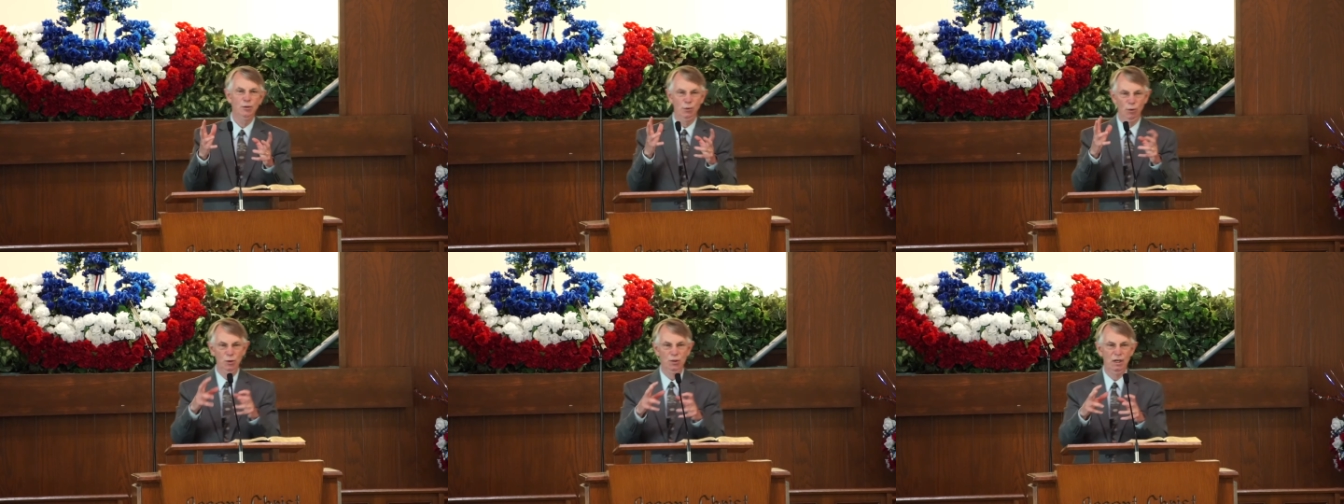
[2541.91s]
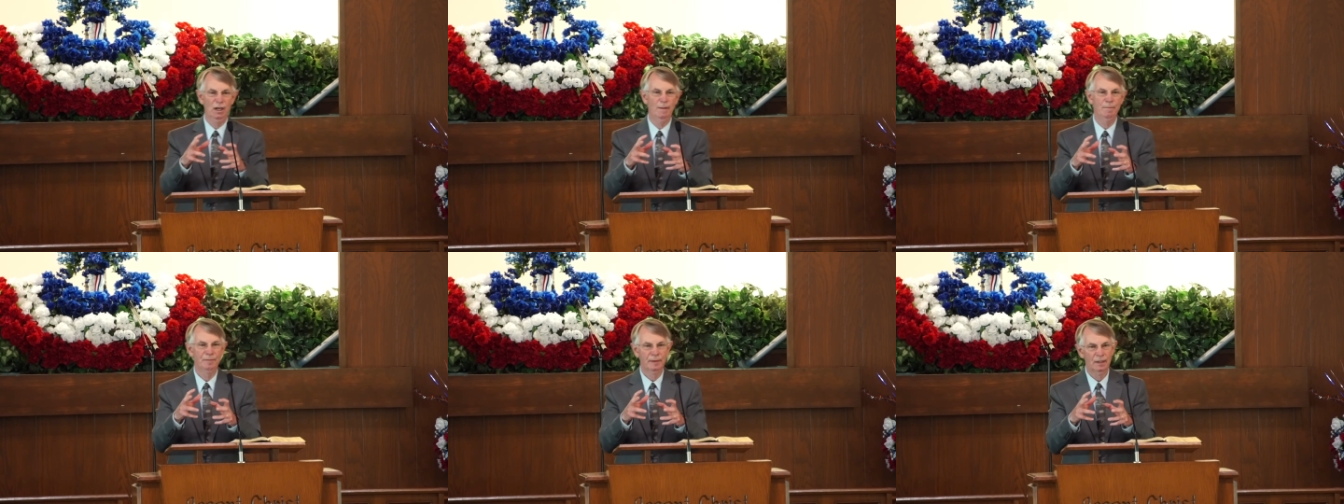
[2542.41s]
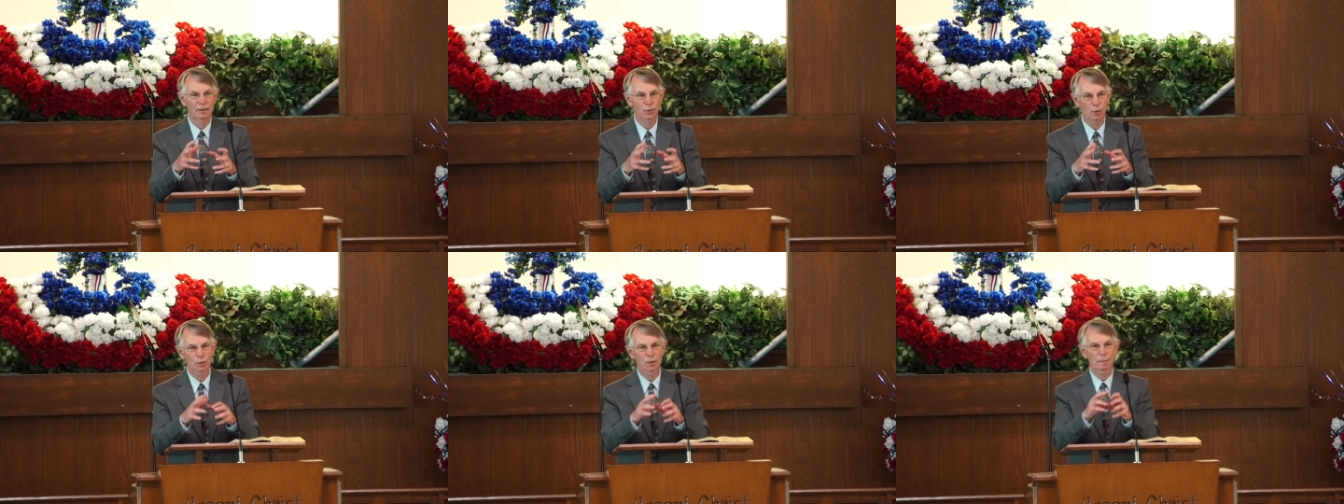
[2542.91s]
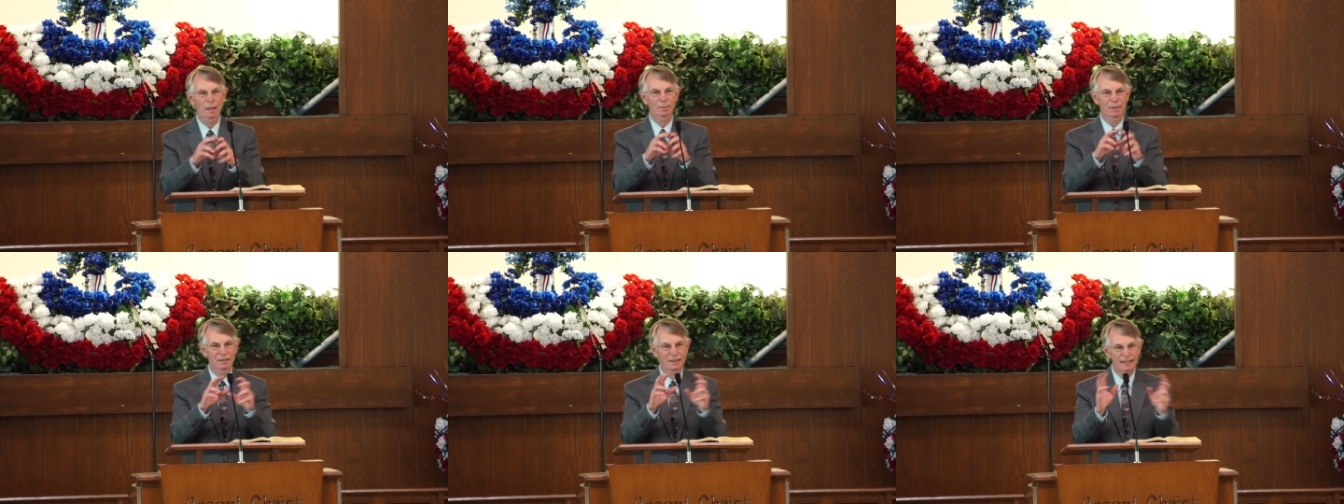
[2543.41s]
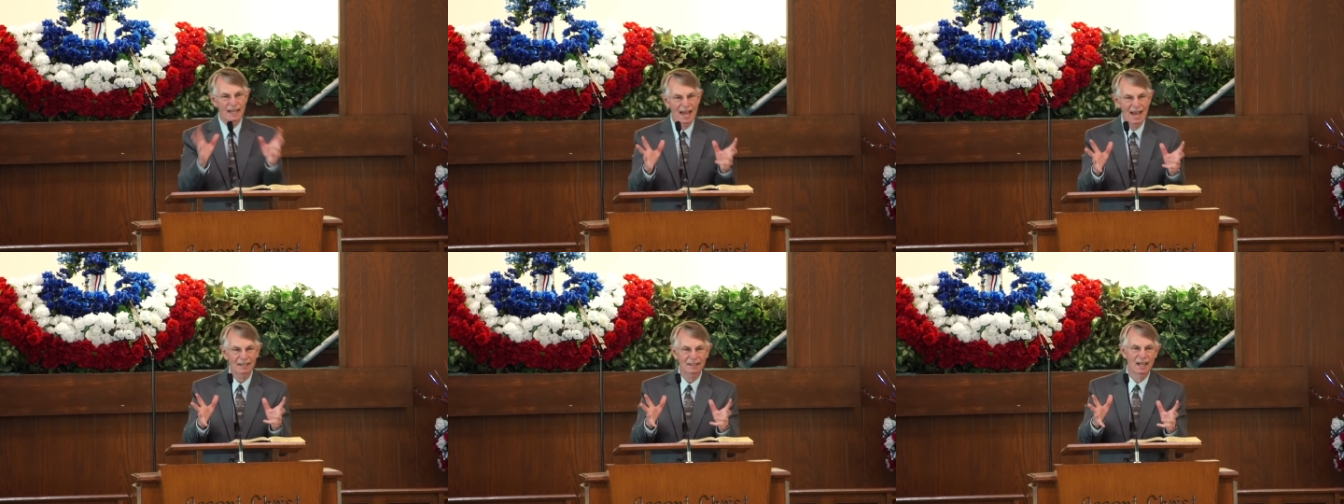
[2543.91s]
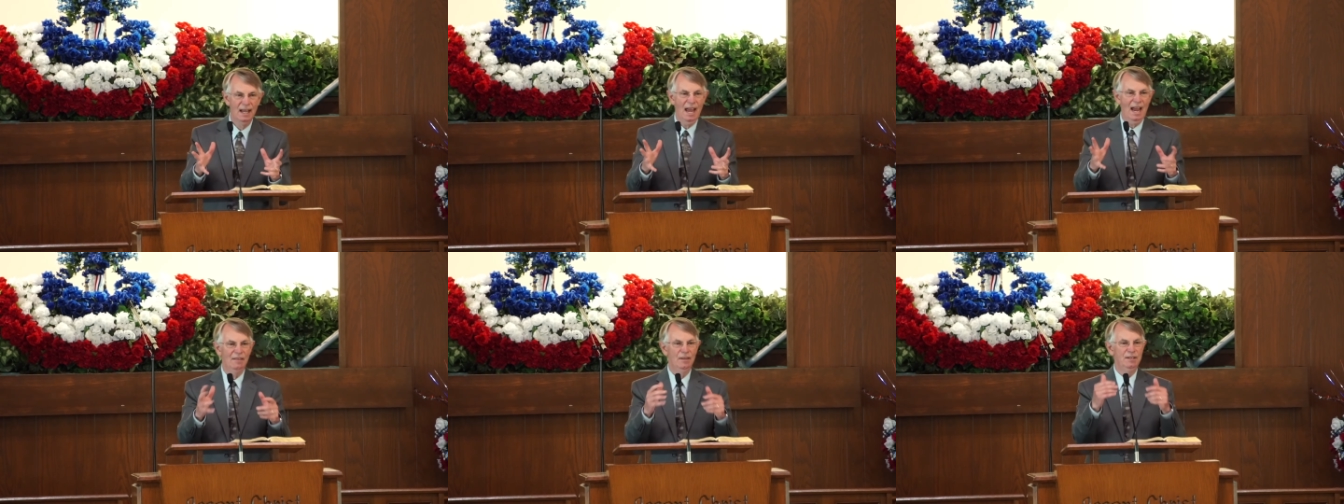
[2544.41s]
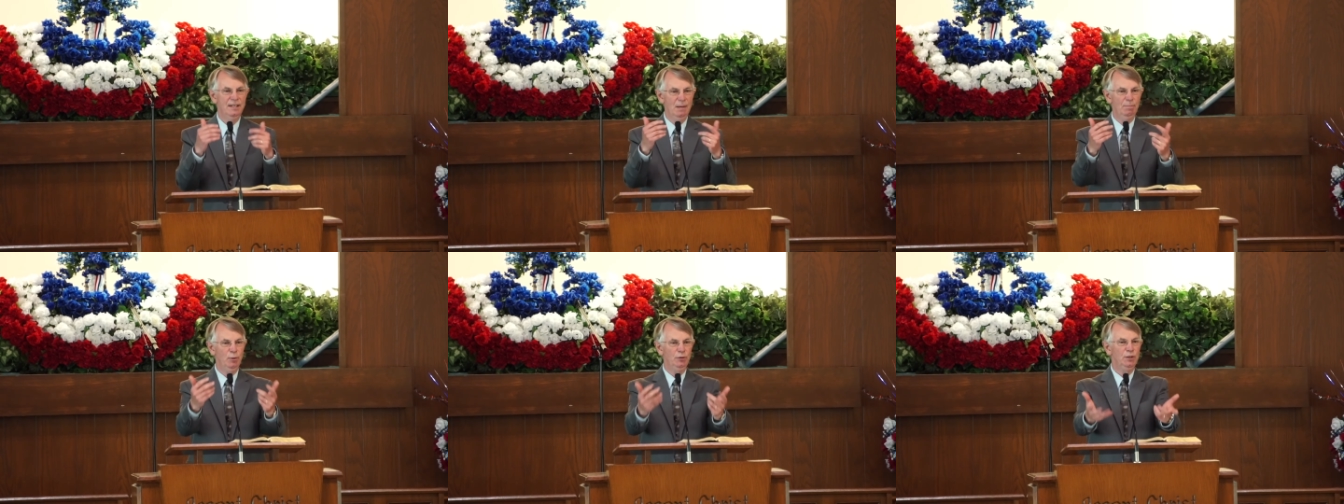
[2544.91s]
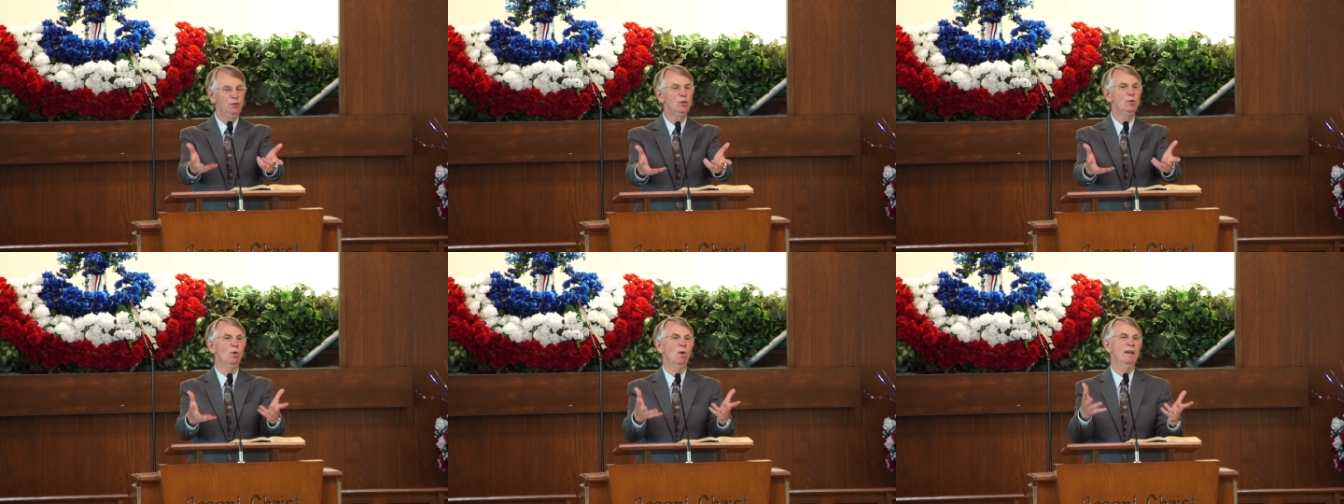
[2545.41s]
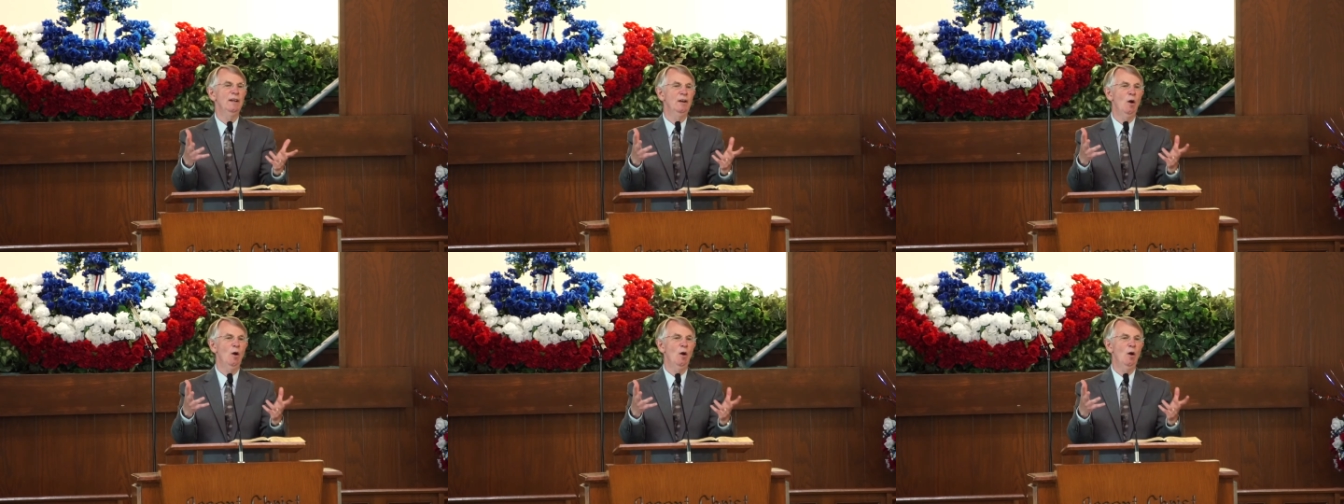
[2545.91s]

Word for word: Jerusalem. Jerusalem had been sacked and the temple destroyed,